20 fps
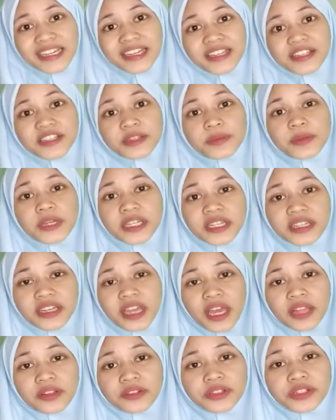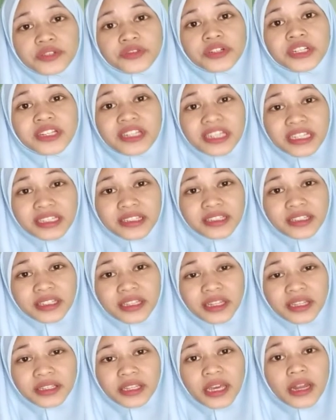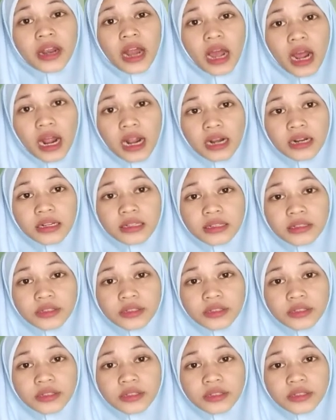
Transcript: In speaking and refraining, there are